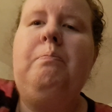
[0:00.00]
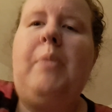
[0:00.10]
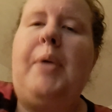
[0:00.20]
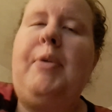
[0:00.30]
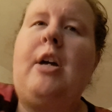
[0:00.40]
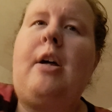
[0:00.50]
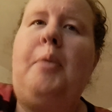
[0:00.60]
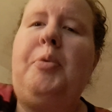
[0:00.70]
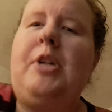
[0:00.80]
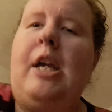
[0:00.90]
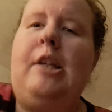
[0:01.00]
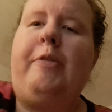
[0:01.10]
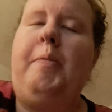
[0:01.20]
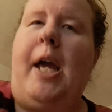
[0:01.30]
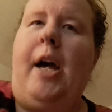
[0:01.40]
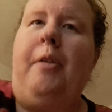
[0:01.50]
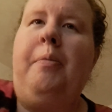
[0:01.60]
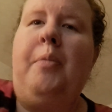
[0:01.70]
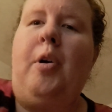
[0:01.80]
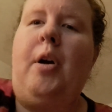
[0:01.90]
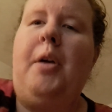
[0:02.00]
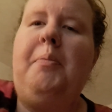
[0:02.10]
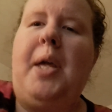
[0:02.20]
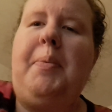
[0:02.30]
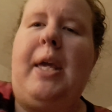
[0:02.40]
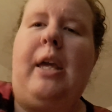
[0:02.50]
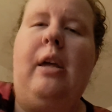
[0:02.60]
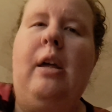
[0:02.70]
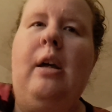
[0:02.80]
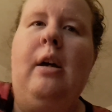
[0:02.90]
maybe a couple days from now or maybe